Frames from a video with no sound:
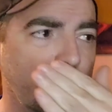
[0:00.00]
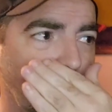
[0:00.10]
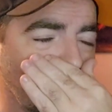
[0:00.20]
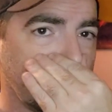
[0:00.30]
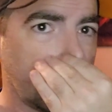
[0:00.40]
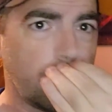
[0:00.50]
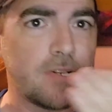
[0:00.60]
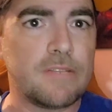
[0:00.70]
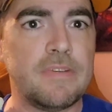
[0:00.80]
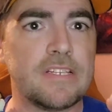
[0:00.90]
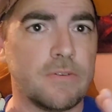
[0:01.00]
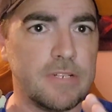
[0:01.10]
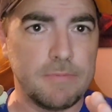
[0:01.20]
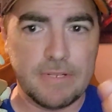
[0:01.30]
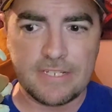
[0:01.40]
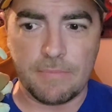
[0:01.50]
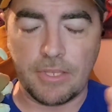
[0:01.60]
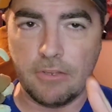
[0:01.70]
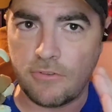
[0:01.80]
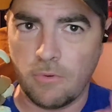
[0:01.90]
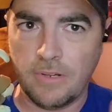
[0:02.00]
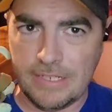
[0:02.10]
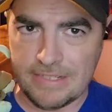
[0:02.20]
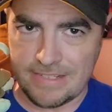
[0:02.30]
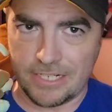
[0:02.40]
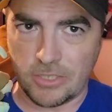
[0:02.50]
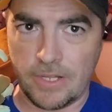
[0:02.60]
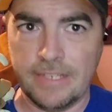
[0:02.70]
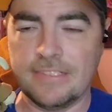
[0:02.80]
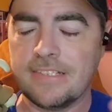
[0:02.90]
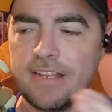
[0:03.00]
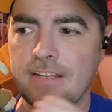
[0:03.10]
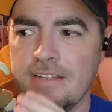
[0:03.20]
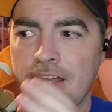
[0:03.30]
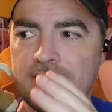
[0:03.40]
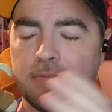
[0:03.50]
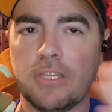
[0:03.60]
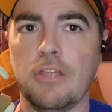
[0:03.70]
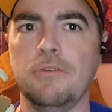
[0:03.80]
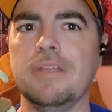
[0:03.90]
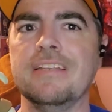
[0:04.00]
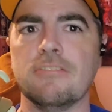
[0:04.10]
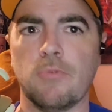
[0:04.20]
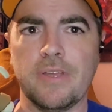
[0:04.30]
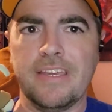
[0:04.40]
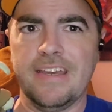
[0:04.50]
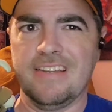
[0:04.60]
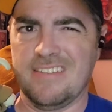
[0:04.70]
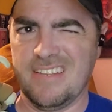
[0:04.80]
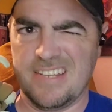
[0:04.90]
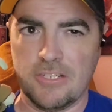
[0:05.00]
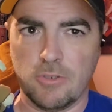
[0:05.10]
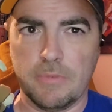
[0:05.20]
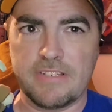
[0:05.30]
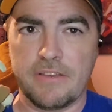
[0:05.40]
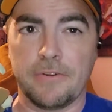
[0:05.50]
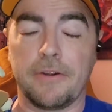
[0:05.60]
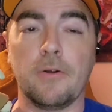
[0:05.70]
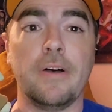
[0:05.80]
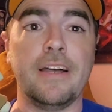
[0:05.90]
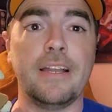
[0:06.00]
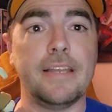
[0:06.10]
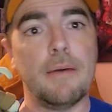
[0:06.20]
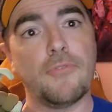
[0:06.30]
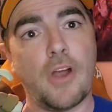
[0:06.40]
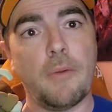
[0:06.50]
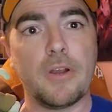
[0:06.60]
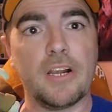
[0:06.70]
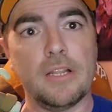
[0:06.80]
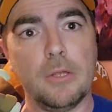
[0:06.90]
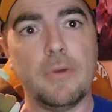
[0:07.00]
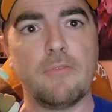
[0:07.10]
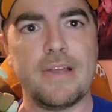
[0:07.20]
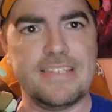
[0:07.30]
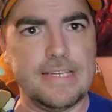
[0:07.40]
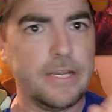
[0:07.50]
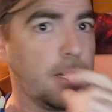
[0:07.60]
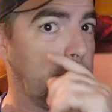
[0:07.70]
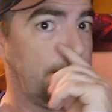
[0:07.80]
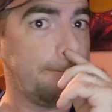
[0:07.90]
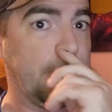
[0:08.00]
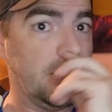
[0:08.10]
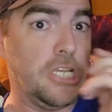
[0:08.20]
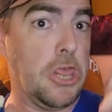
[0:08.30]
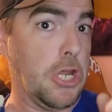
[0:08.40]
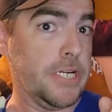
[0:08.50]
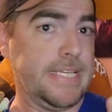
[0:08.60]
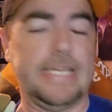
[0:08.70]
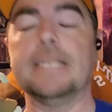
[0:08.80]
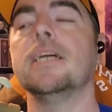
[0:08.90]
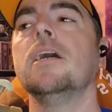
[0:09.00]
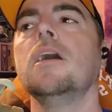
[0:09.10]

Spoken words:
Now, Star Wars to me has always been something you don't need to sexualize. It's not something that you need to really get into the sensual material. And, yep, sorry, we're getting a little bit racy here in PG-13.